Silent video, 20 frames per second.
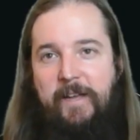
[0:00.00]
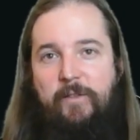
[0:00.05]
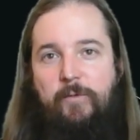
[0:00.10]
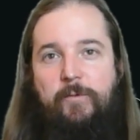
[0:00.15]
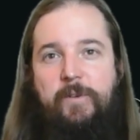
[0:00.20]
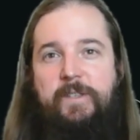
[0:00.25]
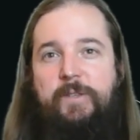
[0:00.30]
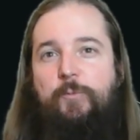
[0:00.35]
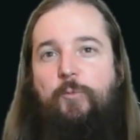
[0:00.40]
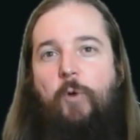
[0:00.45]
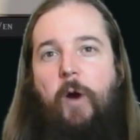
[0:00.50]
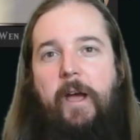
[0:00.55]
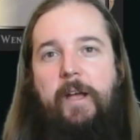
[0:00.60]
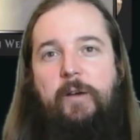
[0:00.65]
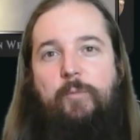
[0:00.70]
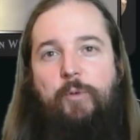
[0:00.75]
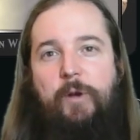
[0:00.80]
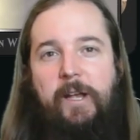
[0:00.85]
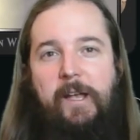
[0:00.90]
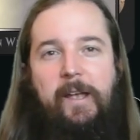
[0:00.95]
The reason why
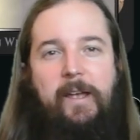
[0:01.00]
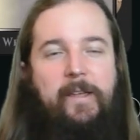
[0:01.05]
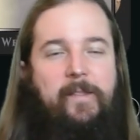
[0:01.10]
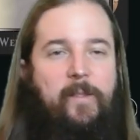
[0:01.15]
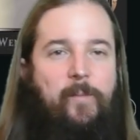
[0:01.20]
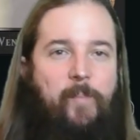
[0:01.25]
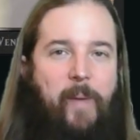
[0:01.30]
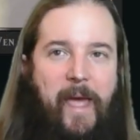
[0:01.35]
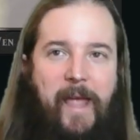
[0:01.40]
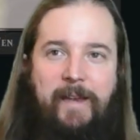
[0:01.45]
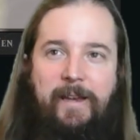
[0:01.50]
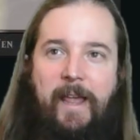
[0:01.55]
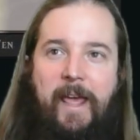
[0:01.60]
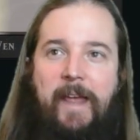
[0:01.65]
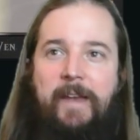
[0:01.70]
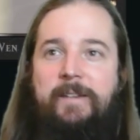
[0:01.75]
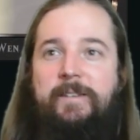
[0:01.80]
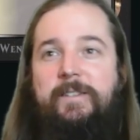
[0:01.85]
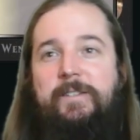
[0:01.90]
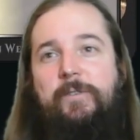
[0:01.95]
you're bringing in the
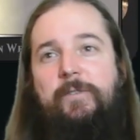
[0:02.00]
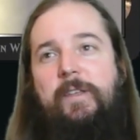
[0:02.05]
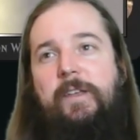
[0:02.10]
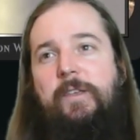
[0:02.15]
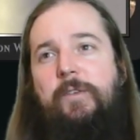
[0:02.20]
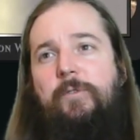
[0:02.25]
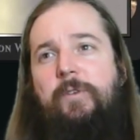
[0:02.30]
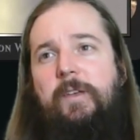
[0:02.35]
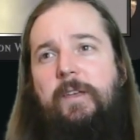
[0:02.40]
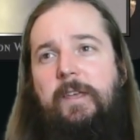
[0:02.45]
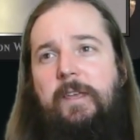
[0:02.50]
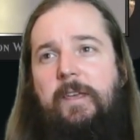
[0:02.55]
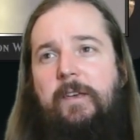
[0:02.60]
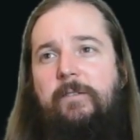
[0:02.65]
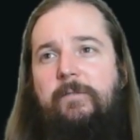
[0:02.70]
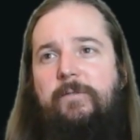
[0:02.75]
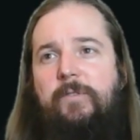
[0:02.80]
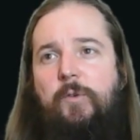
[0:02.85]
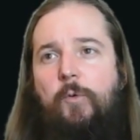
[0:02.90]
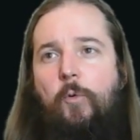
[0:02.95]
Painland is so that you can
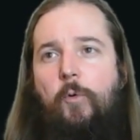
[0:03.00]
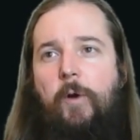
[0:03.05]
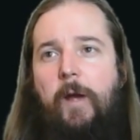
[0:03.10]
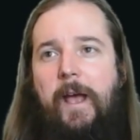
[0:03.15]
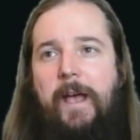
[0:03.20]
give your